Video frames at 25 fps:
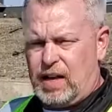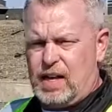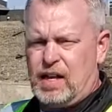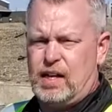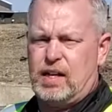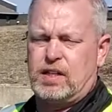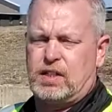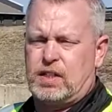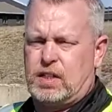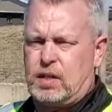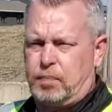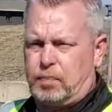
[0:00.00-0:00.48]

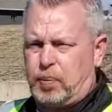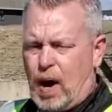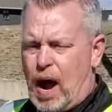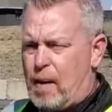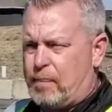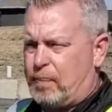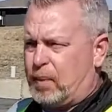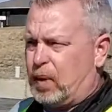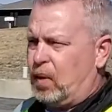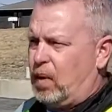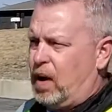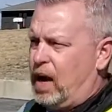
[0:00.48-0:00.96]
is the
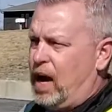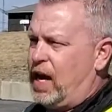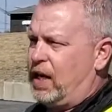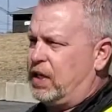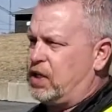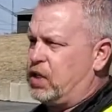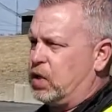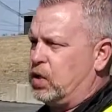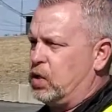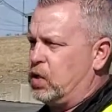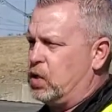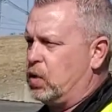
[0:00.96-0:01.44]
proper way
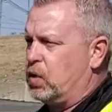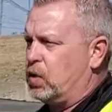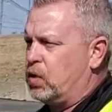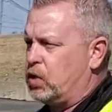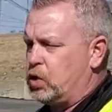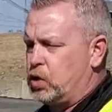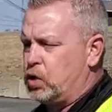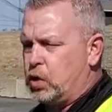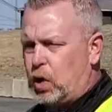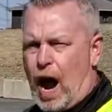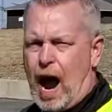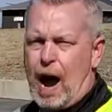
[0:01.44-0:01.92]
to
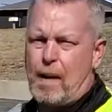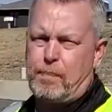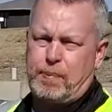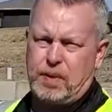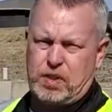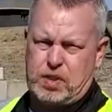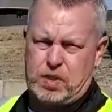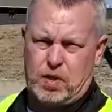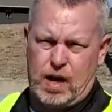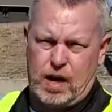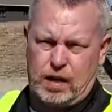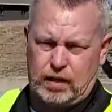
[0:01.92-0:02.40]
drop a
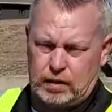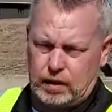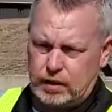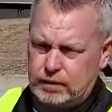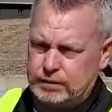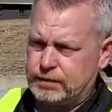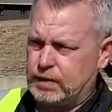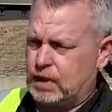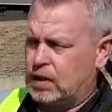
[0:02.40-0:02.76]
trailer.